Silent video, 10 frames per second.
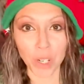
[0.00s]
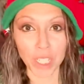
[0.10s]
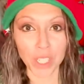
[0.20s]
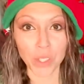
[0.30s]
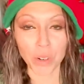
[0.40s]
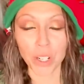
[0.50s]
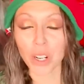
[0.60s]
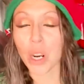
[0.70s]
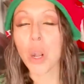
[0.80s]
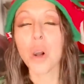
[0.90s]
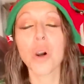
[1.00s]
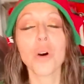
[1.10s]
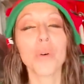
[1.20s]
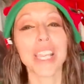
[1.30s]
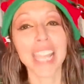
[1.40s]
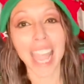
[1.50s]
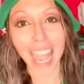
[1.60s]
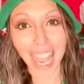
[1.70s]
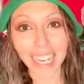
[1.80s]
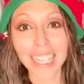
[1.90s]
disorder, we
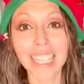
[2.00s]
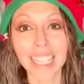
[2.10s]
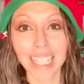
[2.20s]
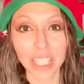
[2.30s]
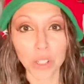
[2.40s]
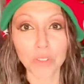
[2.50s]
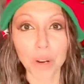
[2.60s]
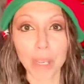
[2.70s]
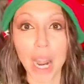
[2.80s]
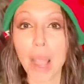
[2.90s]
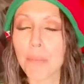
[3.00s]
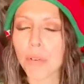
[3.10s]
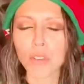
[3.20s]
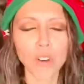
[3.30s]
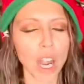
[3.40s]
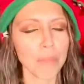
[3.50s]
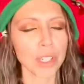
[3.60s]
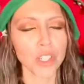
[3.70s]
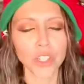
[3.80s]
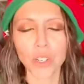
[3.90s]
can heal from it. I
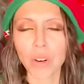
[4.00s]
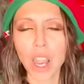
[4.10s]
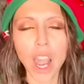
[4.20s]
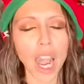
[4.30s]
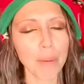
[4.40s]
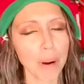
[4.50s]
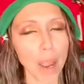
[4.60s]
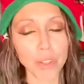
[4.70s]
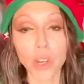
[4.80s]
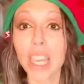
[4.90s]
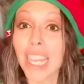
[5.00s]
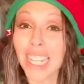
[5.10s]
promise you. I promise you. It has